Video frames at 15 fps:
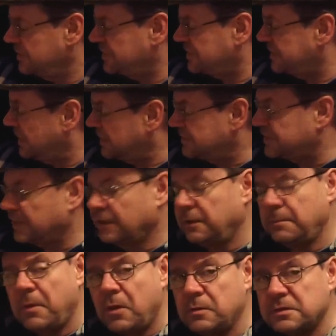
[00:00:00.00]
Still a
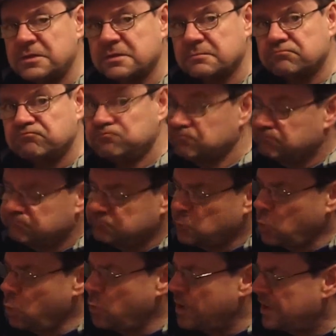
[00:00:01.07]
single malt,
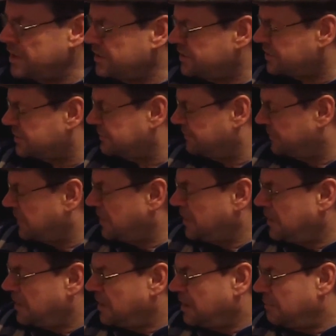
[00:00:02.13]
no worries
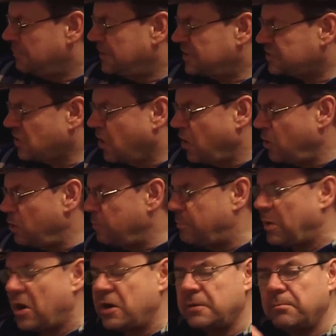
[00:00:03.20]
but it's all
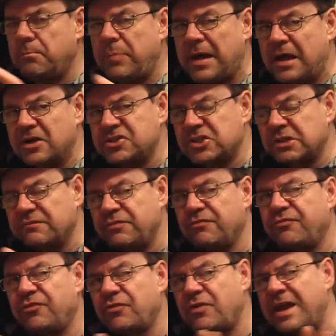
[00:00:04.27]
part and parcel of the
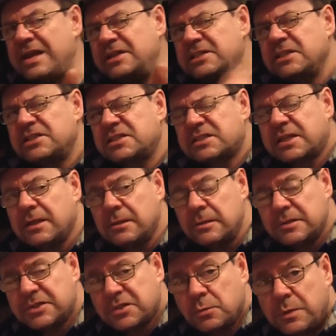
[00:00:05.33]
variety of
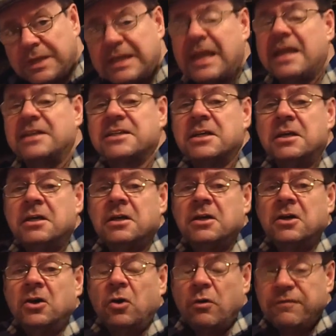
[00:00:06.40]
skills that we get
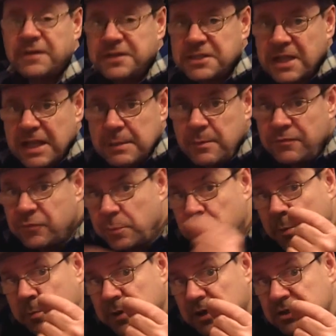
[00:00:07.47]
over time if we're
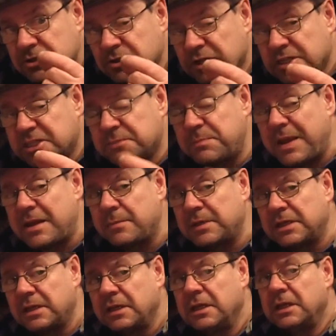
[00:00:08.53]
prepared to
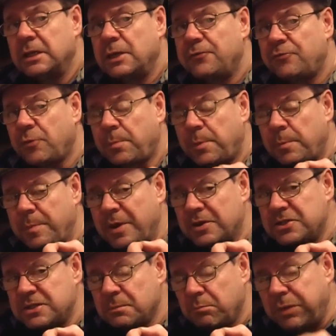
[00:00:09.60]
experiment, if we're
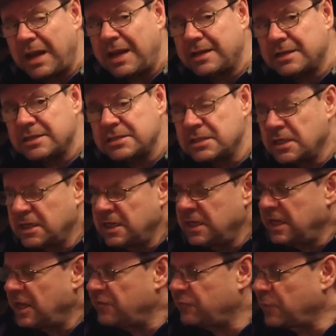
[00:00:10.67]
prepared to blend,
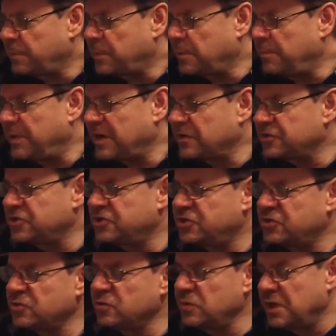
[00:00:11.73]
if we're prepared
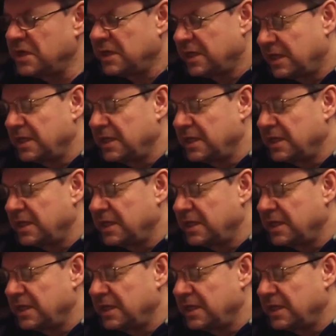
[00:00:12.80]
to,